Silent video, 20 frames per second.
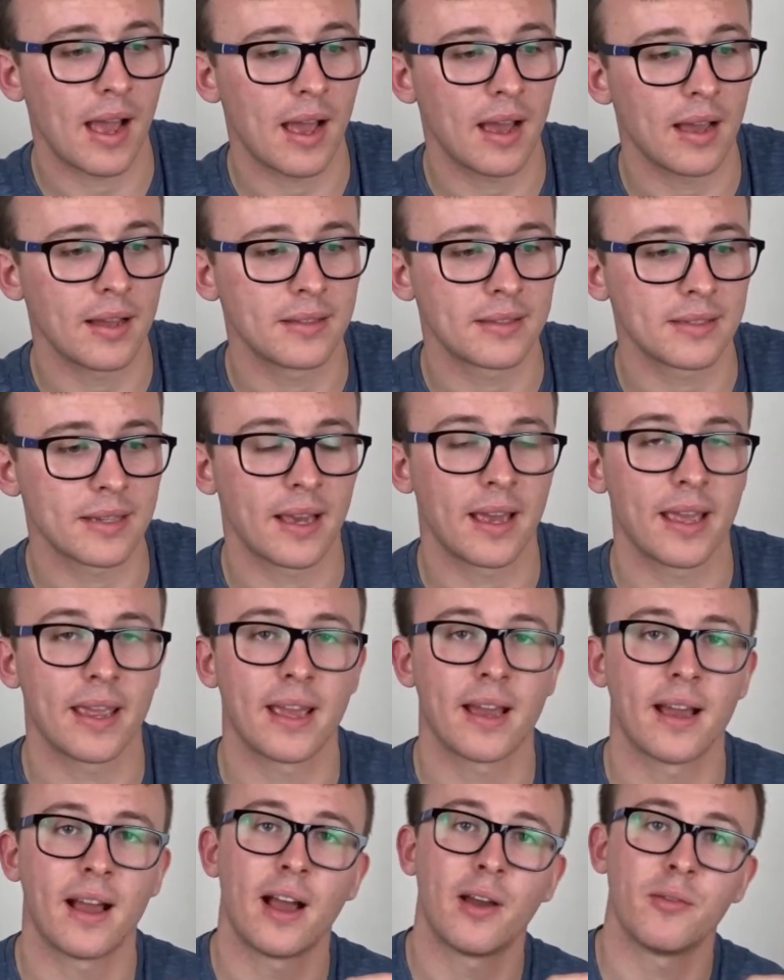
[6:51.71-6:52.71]

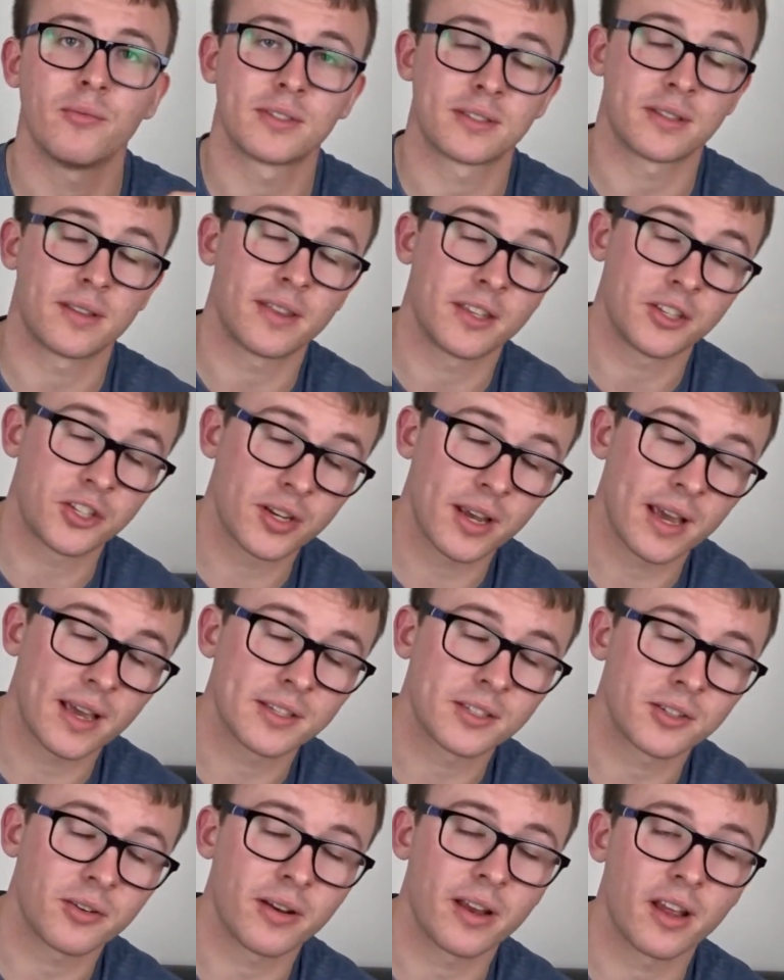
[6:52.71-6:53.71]
was the chair,
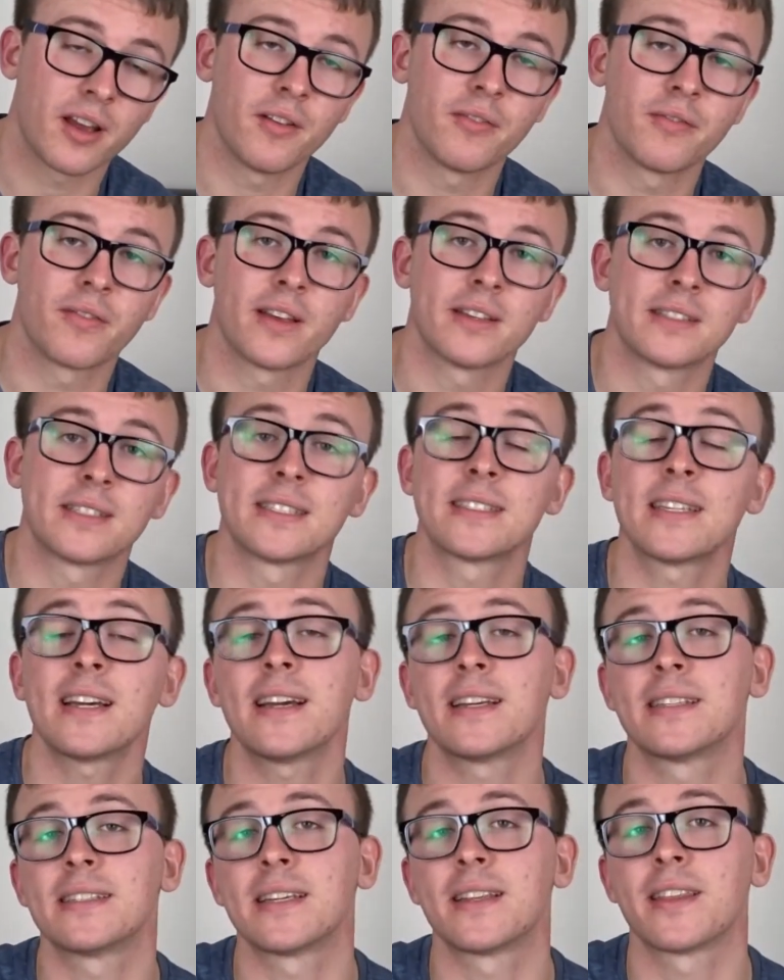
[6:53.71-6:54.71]
of a
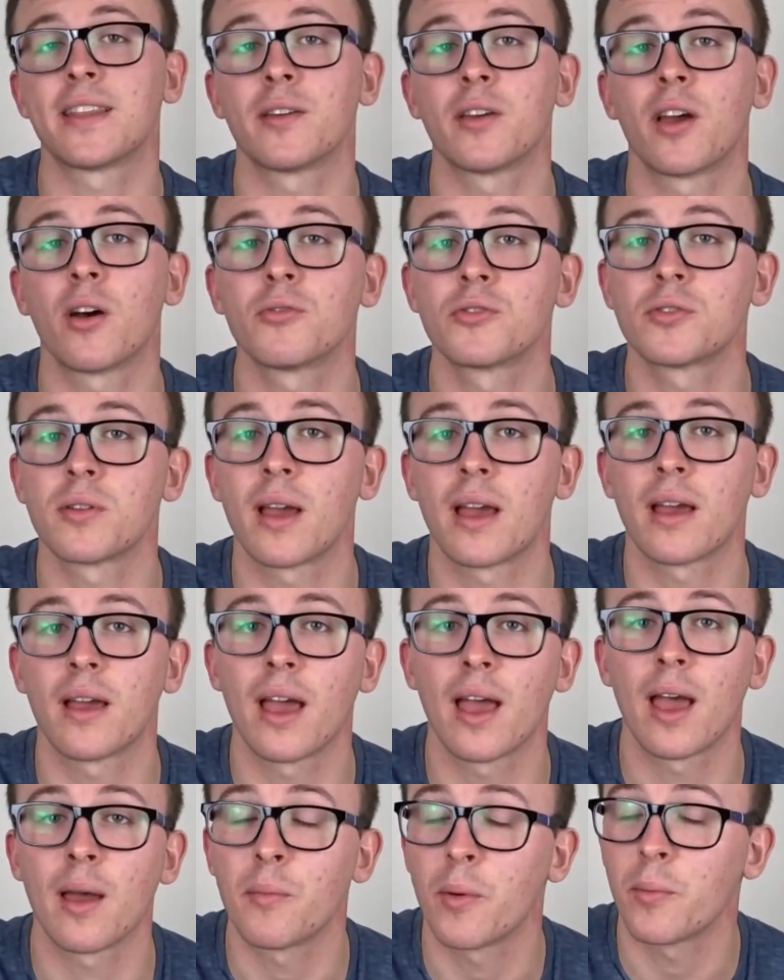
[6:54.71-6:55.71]
society, the
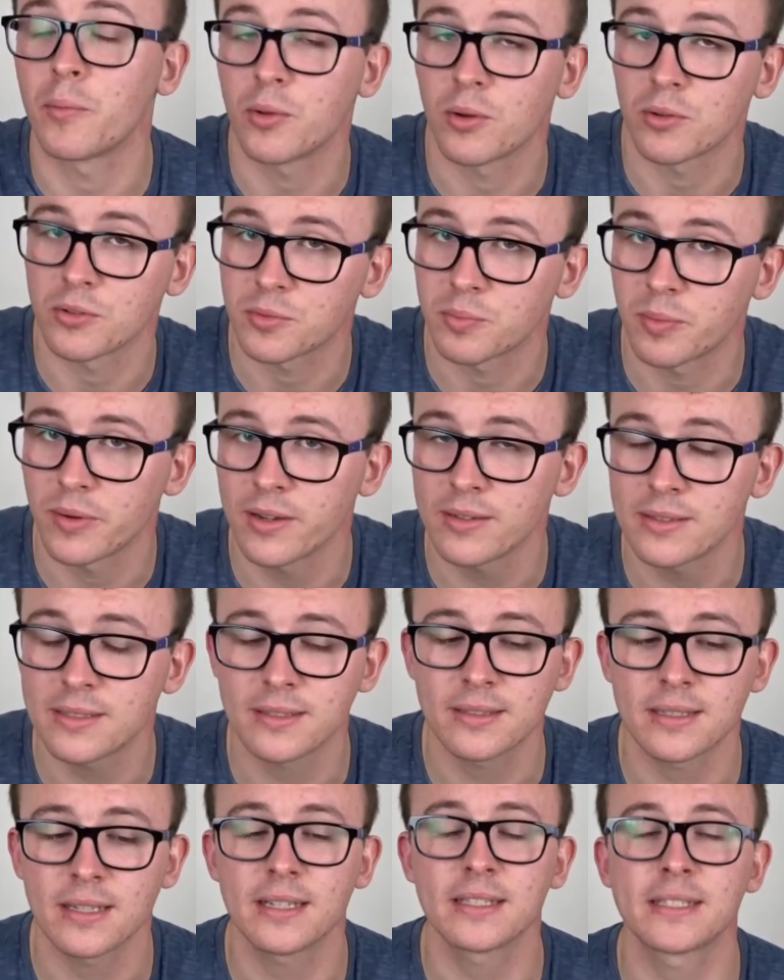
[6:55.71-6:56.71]
MMU Entrepreneur
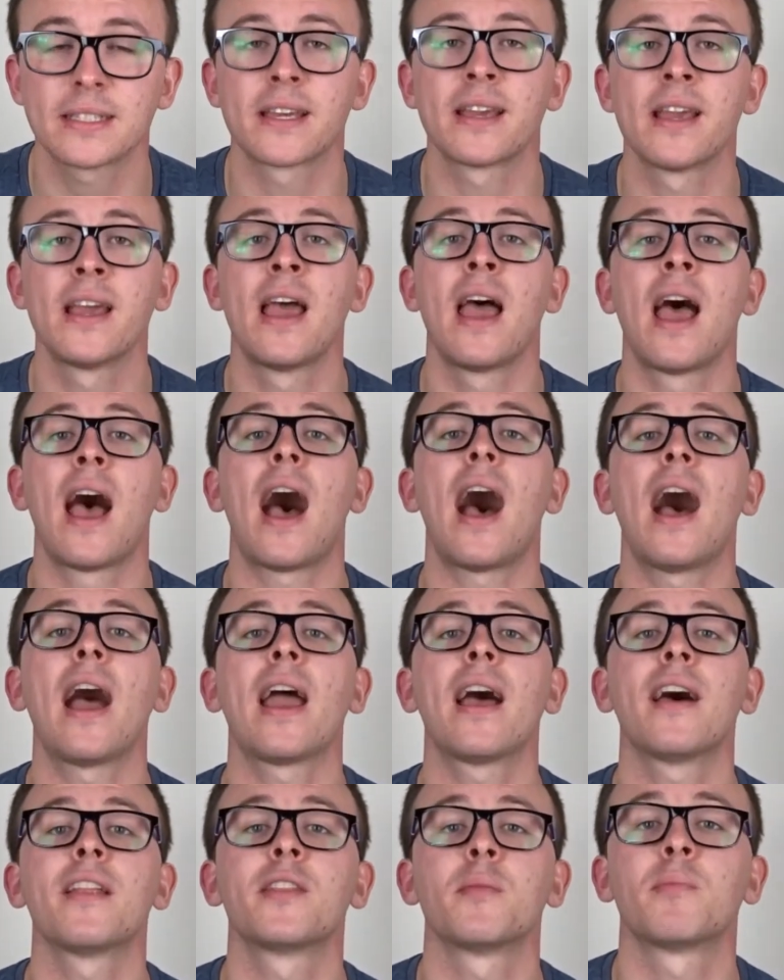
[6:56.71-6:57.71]
Society. I
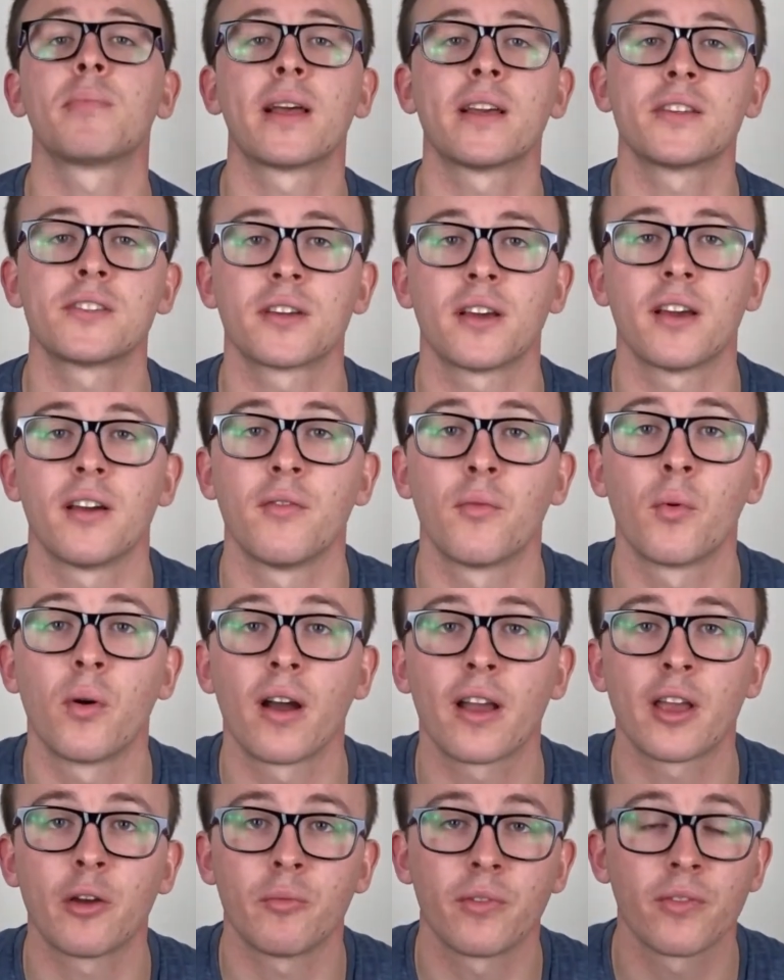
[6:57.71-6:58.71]
had the pleasure of
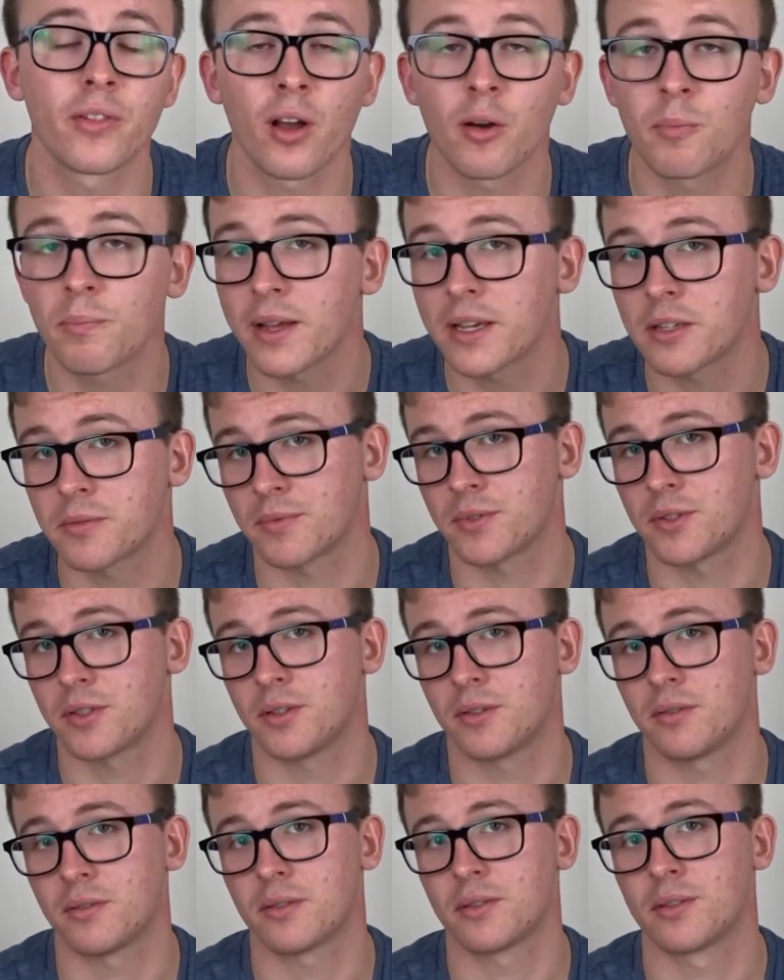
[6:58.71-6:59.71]
working with a lot of placement
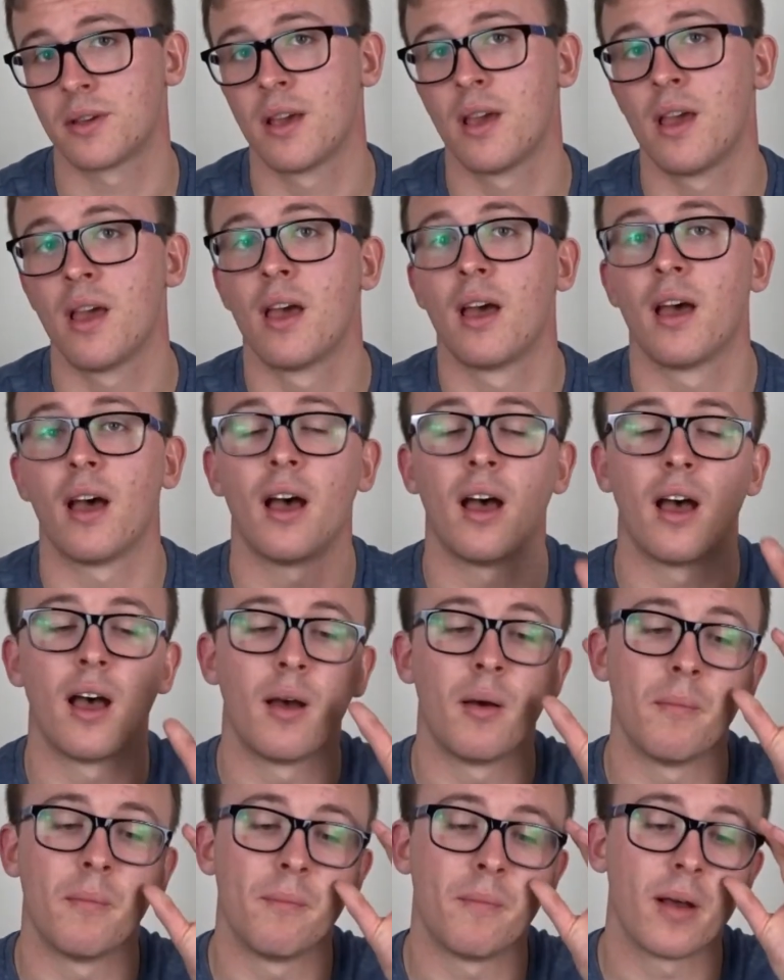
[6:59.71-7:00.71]
students.
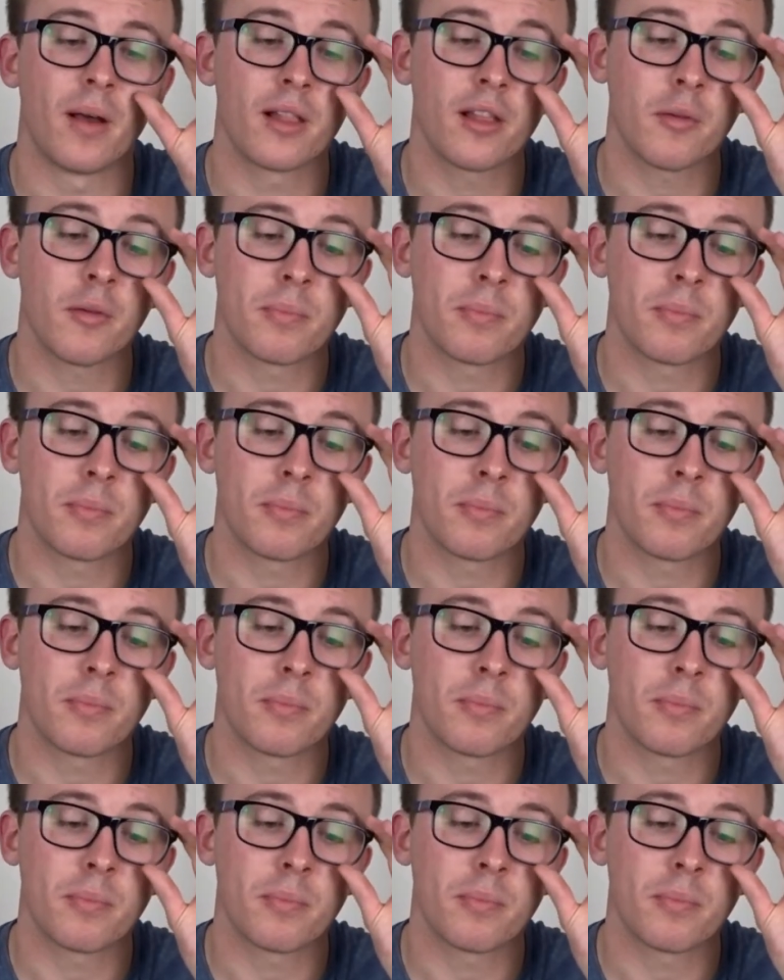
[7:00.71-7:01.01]
And